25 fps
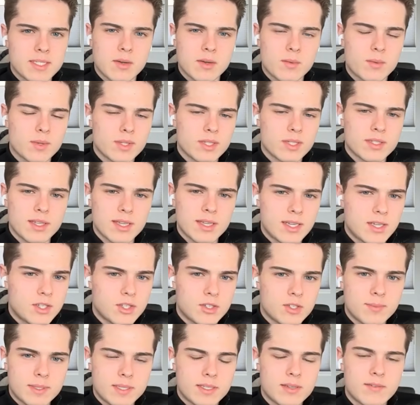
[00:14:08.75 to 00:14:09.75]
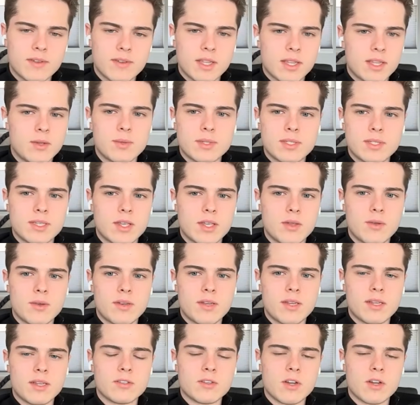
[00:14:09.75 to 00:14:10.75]
Like what's the niche specifically you would say you'd
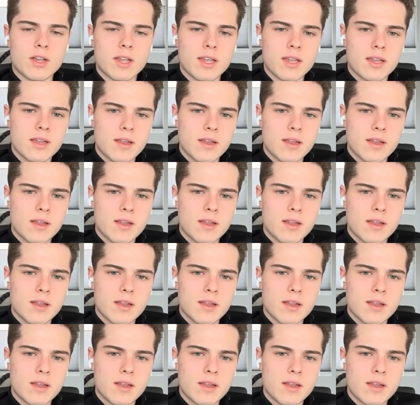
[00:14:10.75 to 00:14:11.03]
need to target?